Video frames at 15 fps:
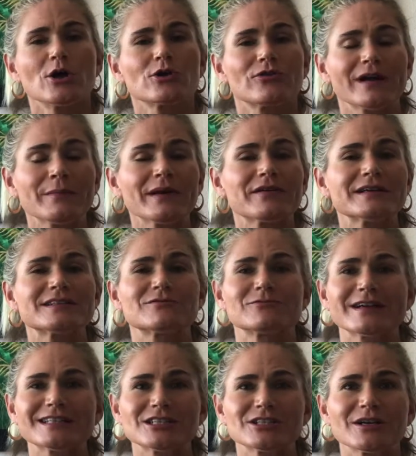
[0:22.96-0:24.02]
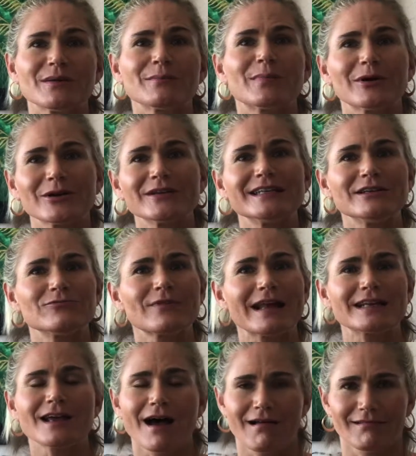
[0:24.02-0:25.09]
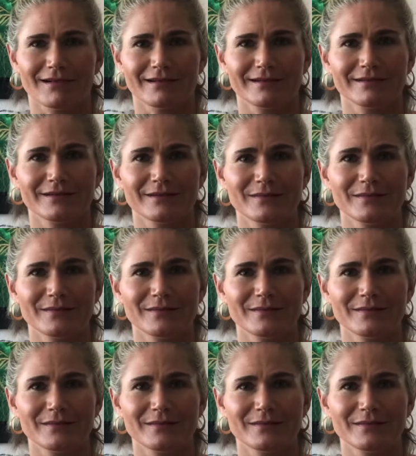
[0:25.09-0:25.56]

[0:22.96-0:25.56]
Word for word: Cranberry's rich burgundy red color